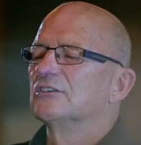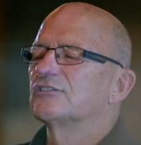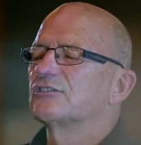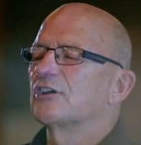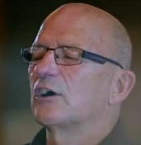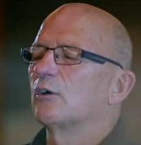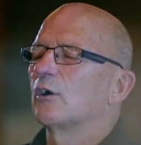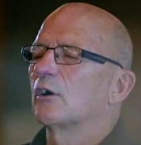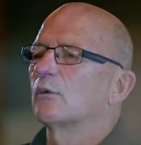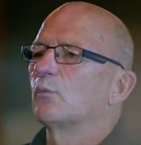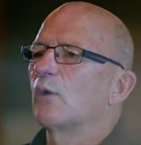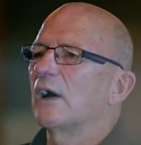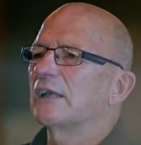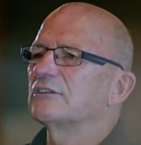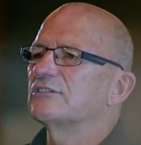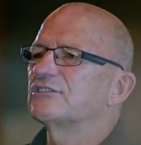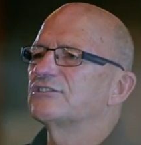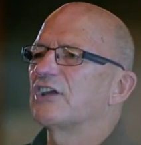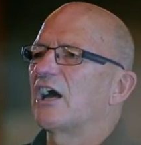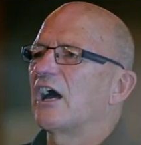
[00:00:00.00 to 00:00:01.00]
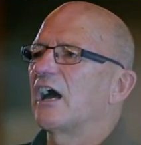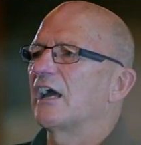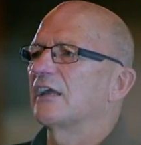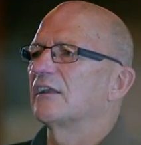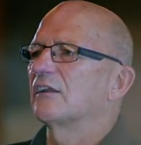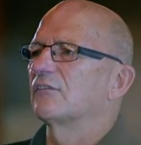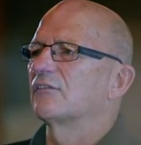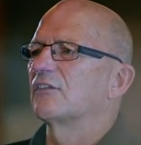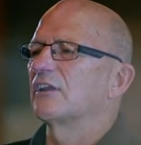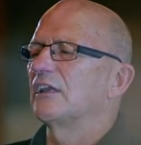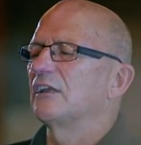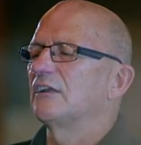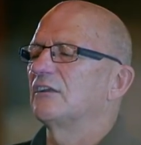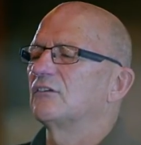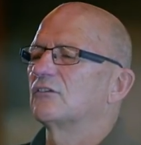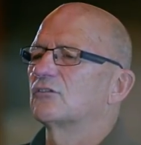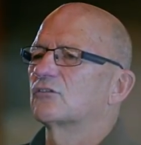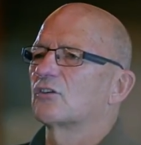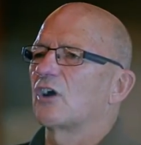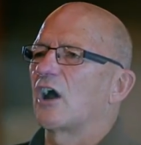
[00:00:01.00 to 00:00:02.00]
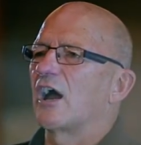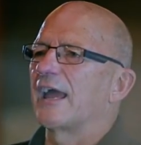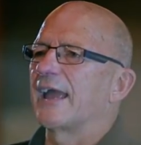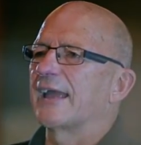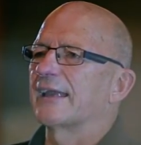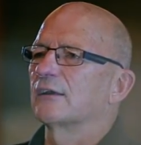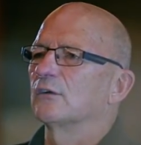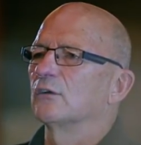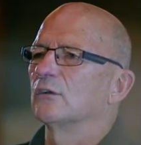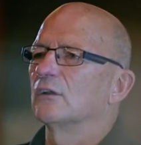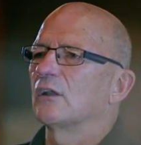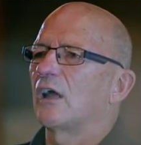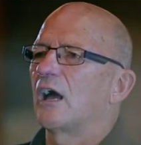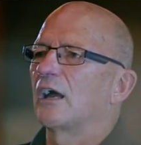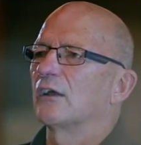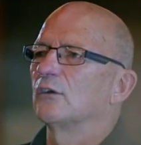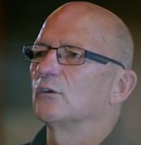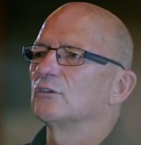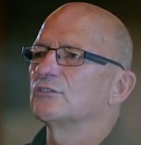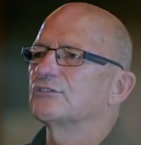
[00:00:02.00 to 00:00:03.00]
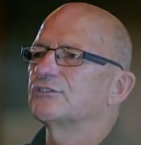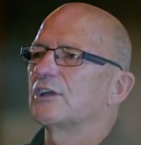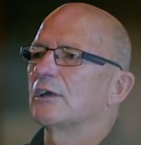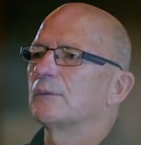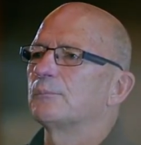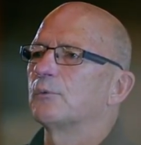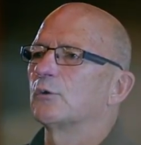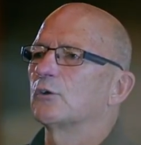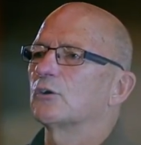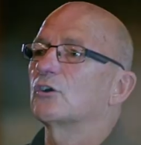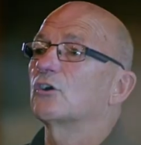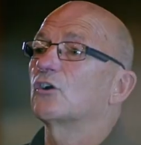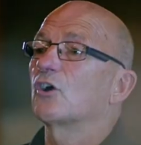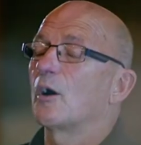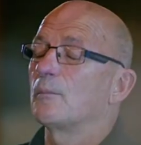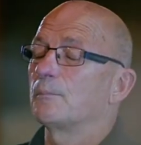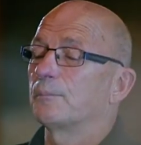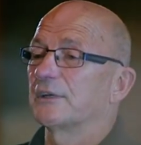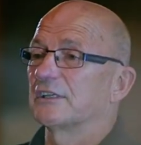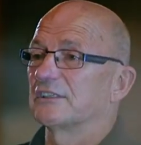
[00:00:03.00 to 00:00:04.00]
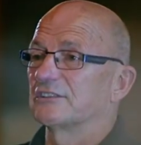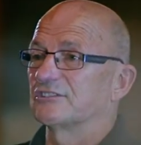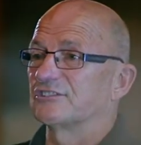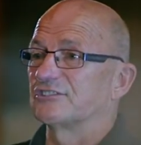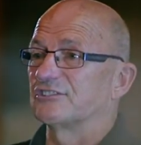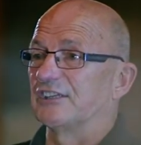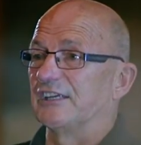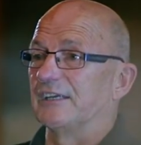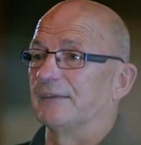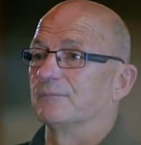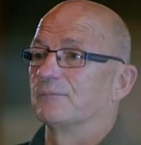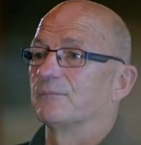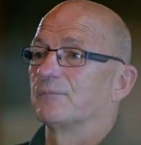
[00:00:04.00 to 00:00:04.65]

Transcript: So on one side of the triangle I also put competency,